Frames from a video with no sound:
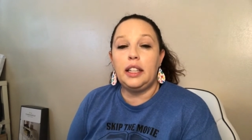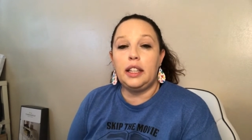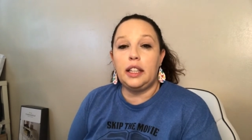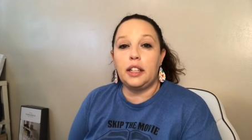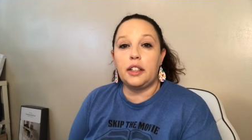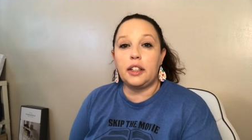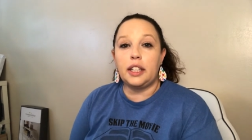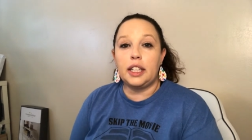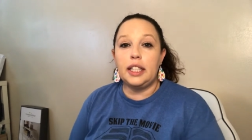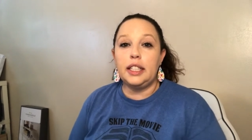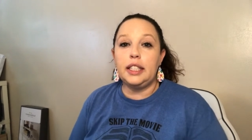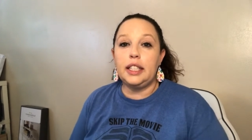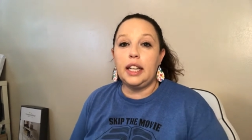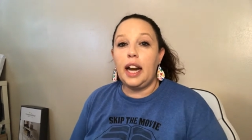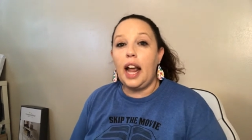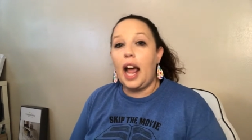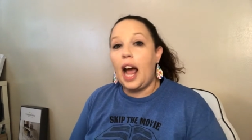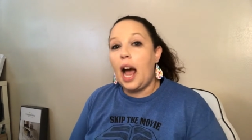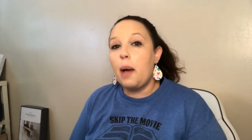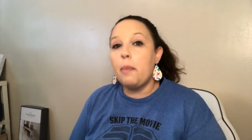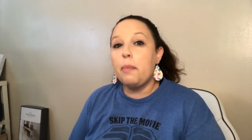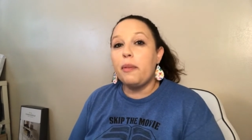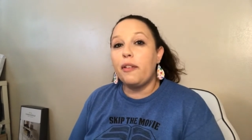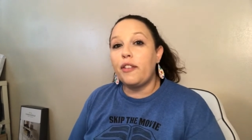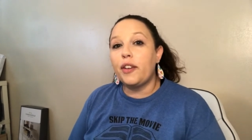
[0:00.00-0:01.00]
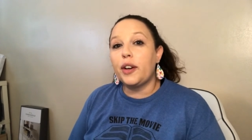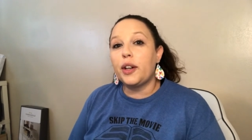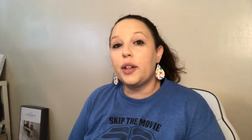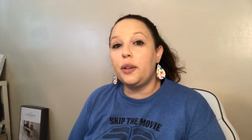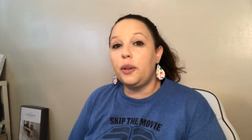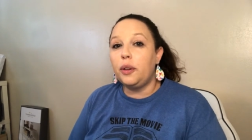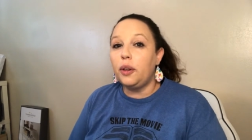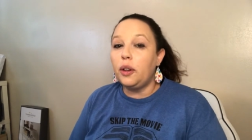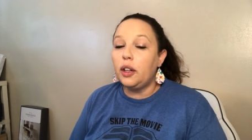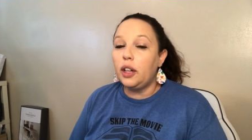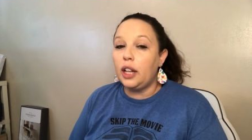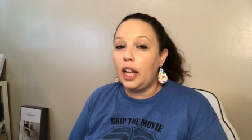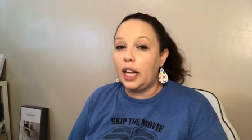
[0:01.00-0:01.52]
There is an app for
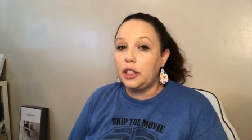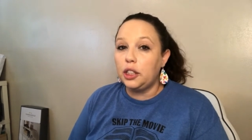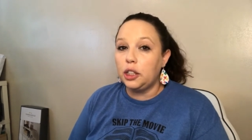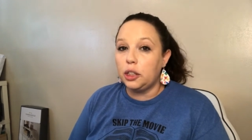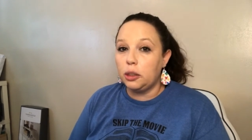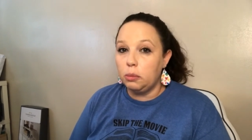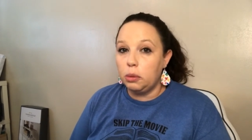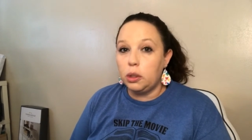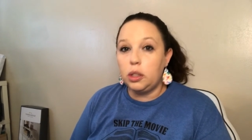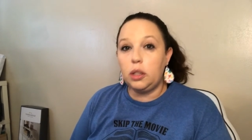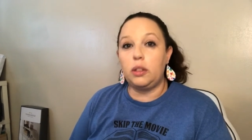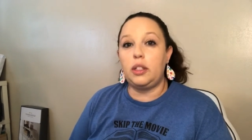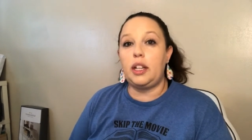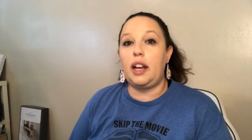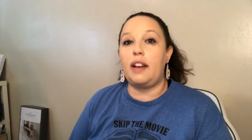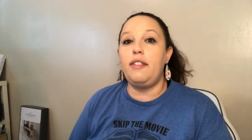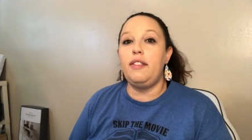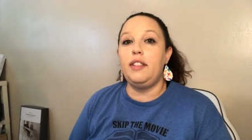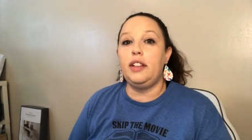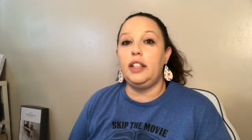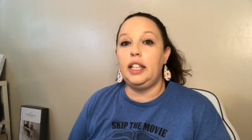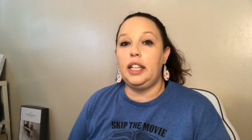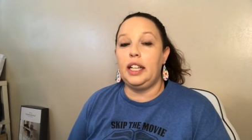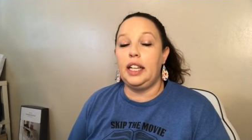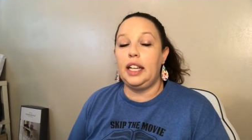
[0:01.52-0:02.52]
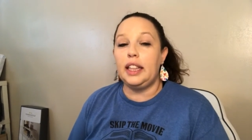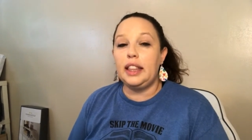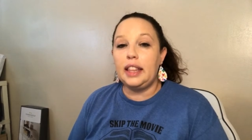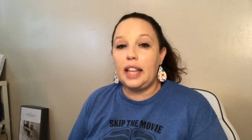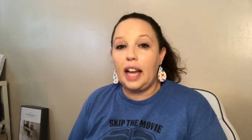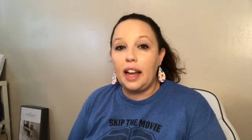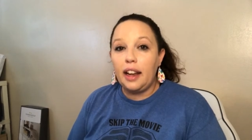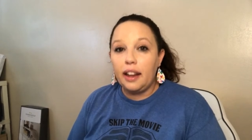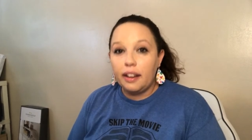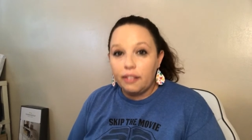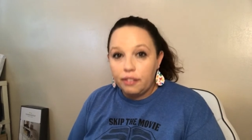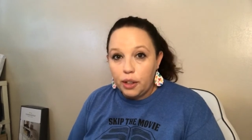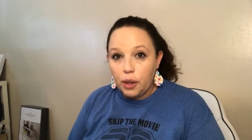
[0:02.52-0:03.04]
Google Classroom, so definitely get
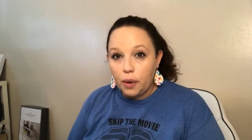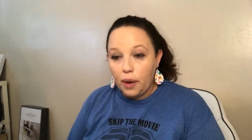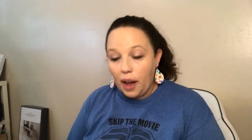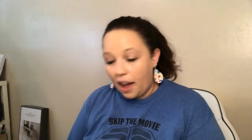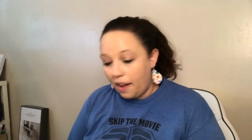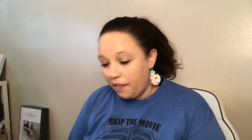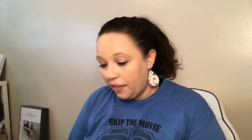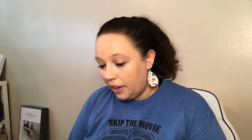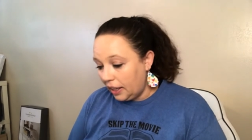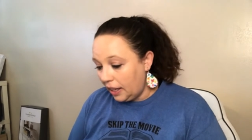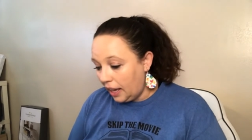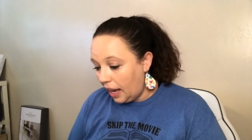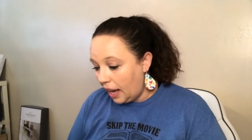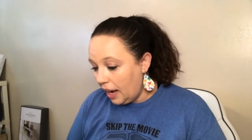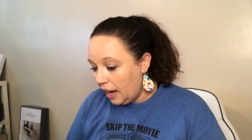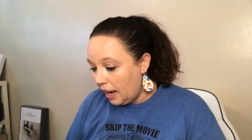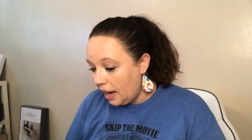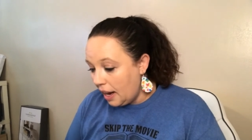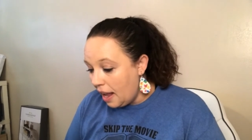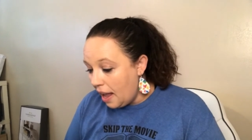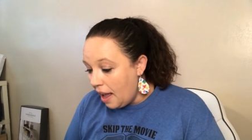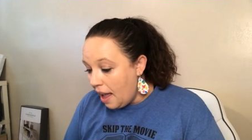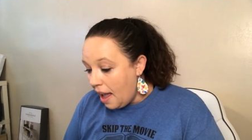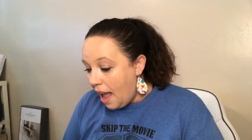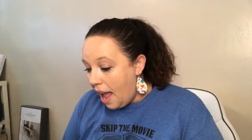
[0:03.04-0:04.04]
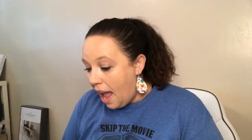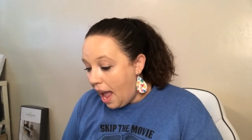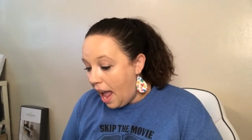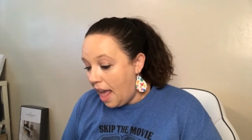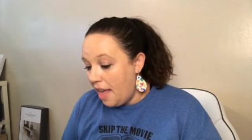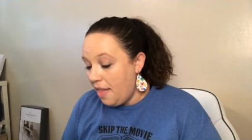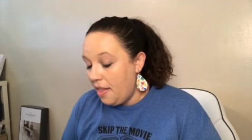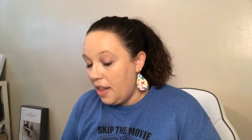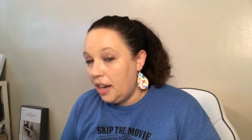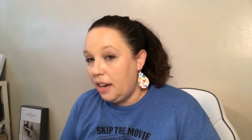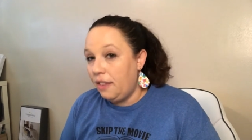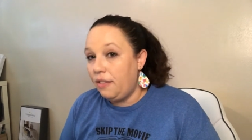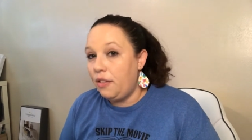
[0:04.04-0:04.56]
that if you haven't yet.
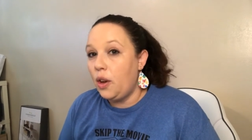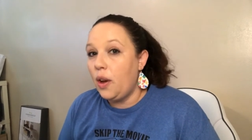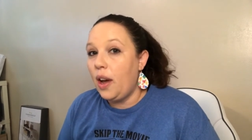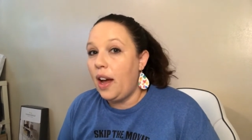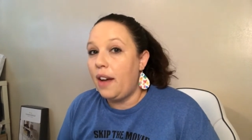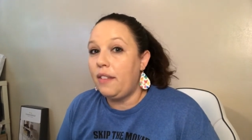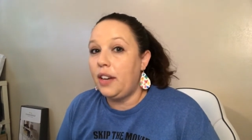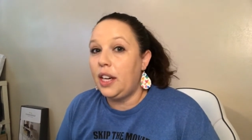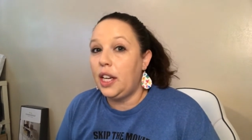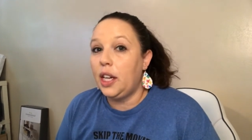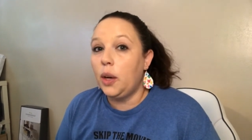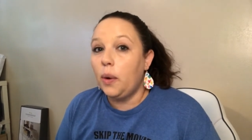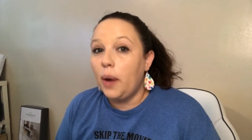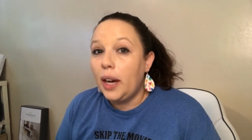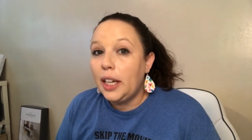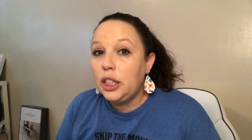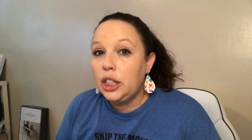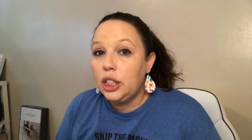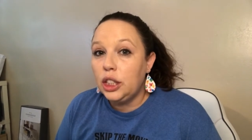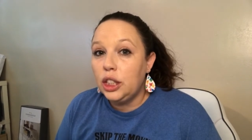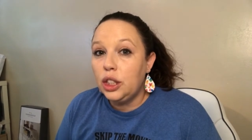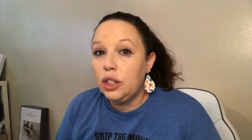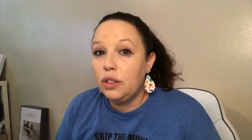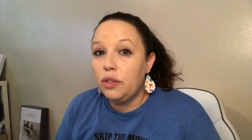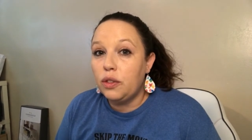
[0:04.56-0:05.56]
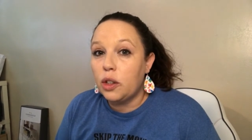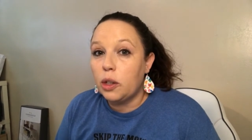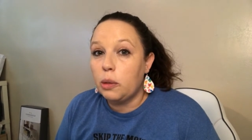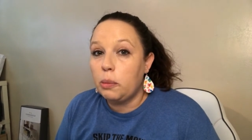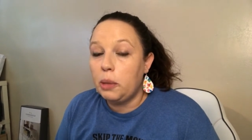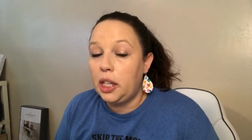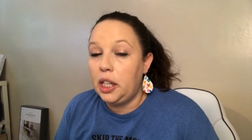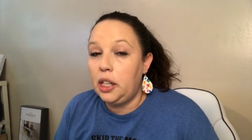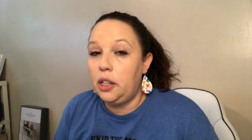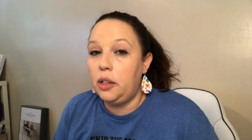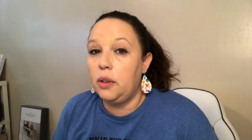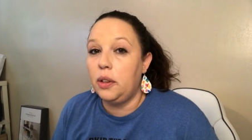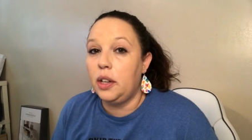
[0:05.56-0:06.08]
And then if you have any questions for
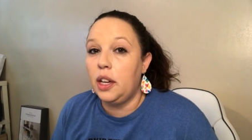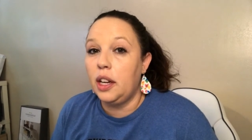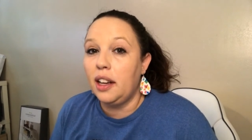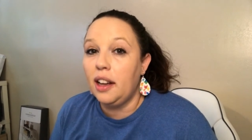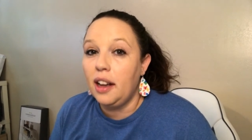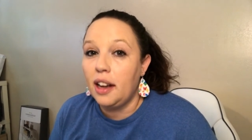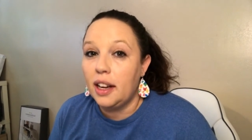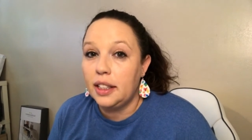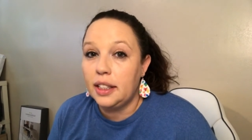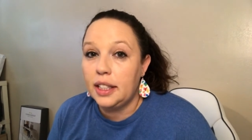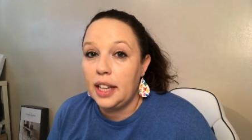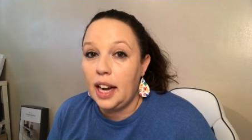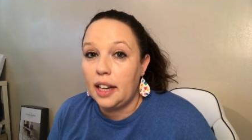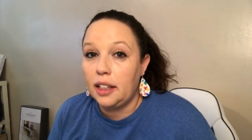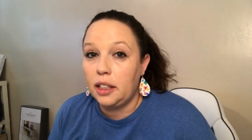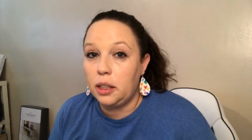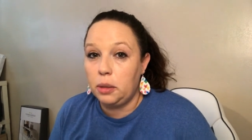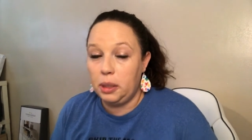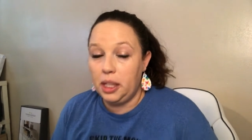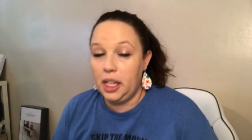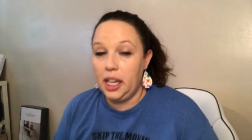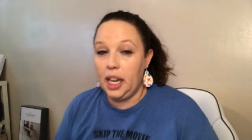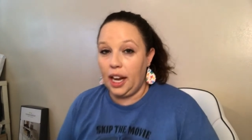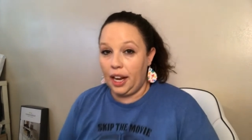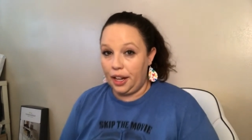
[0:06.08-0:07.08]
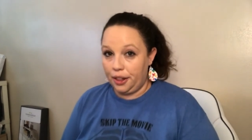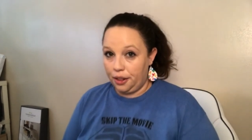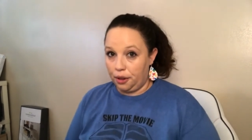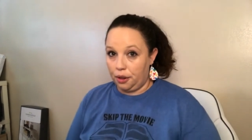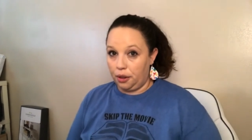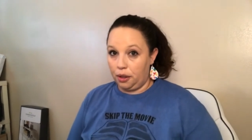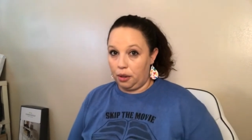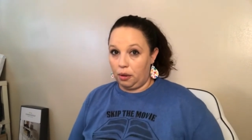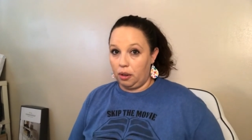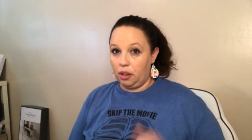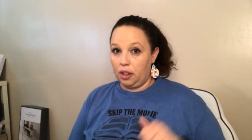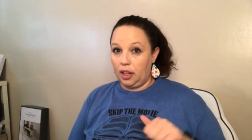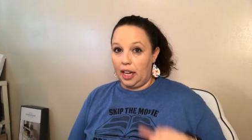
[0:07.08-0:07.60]
me, you can contact me either
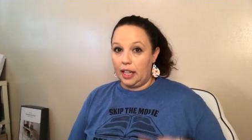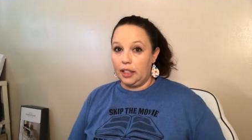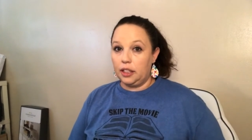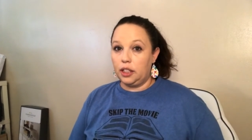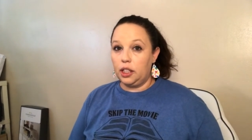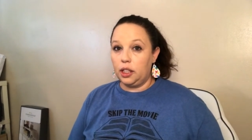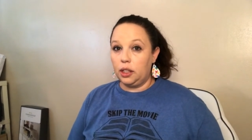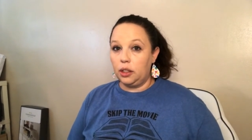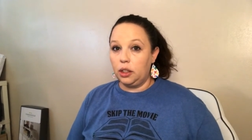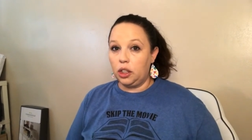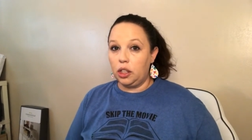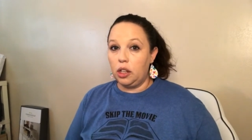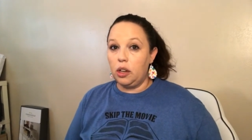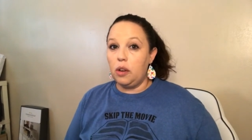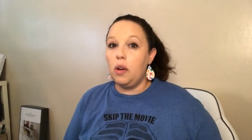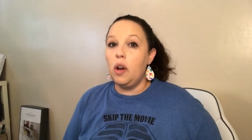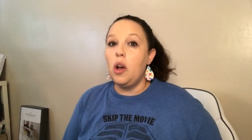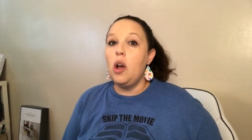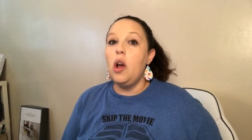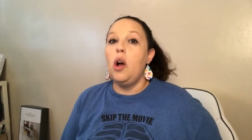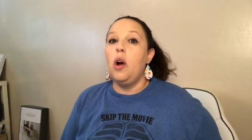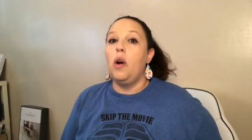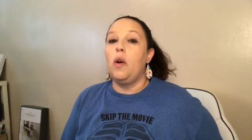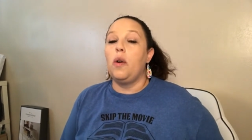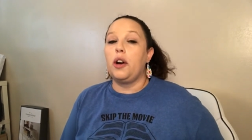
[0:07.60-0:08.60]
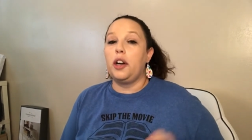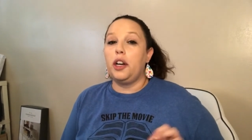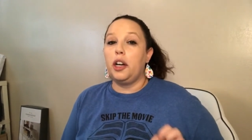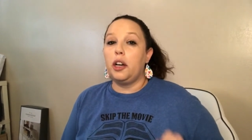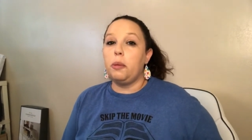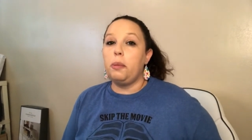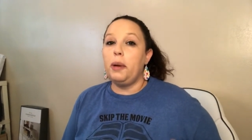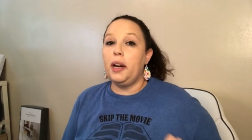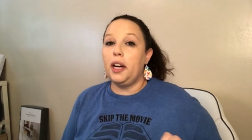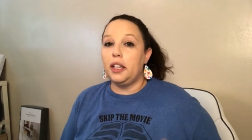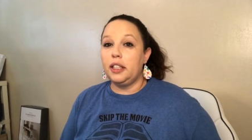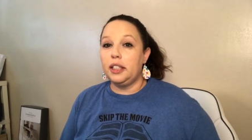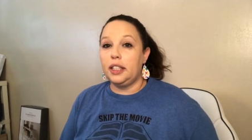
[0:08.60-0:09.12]
through Class Dojo or
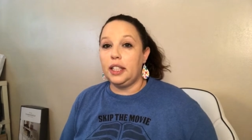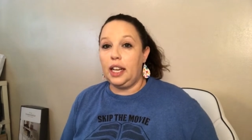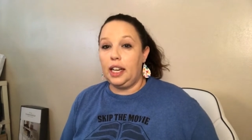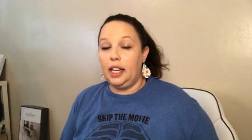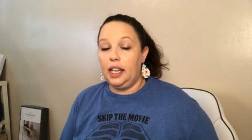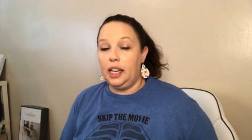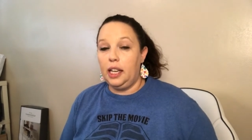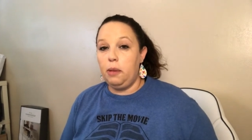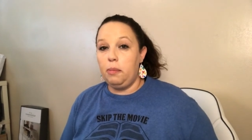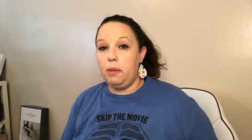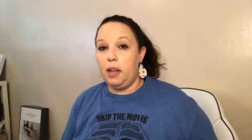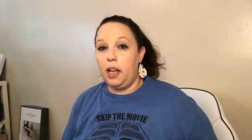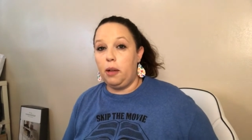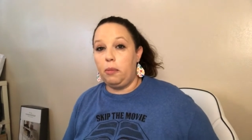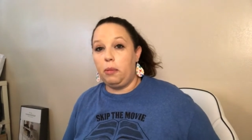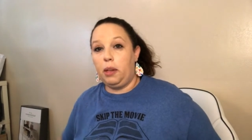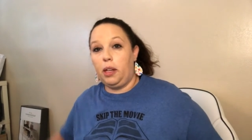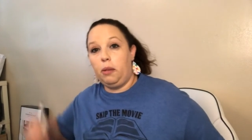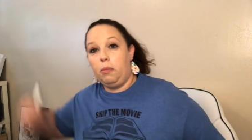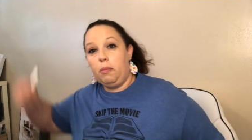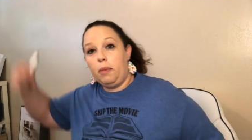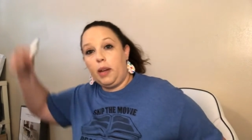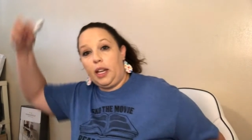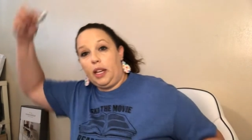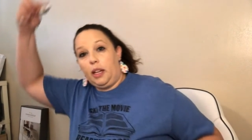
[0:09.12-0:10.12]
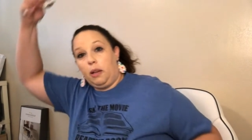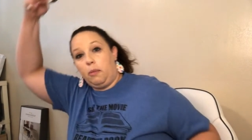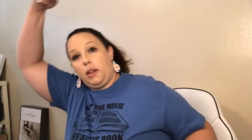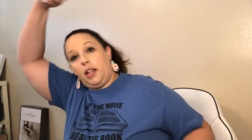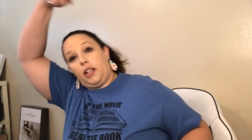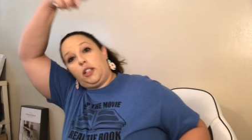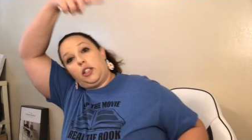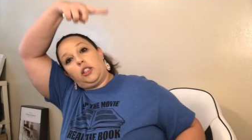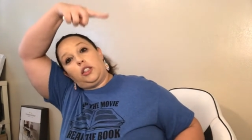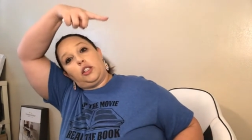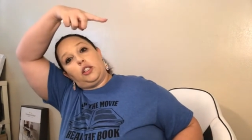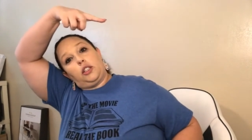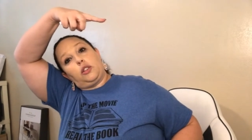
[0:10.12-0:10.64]
your parents can email me. My email
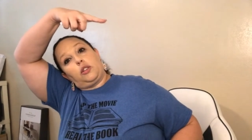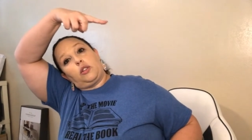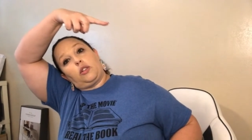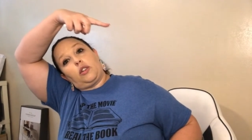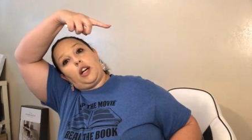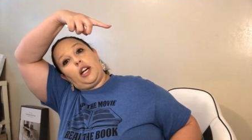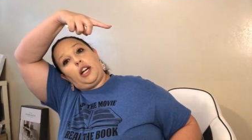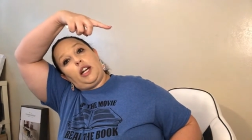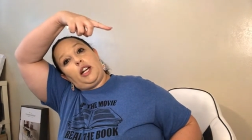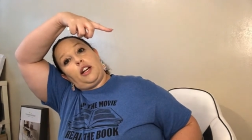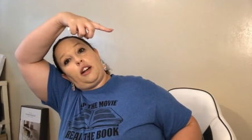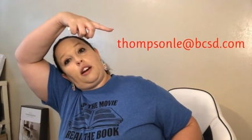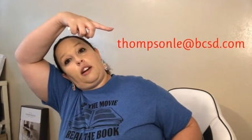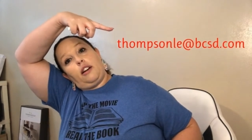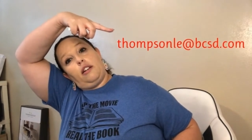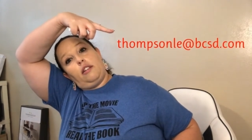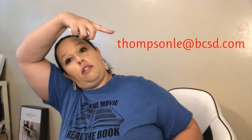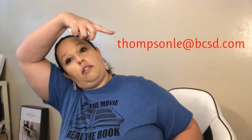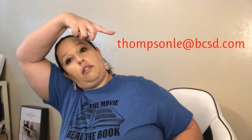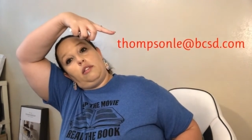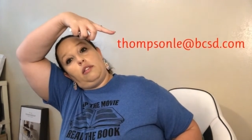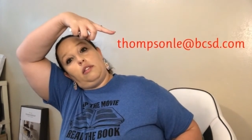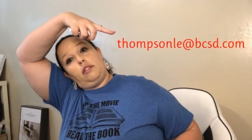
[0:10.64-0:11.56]
address is right here.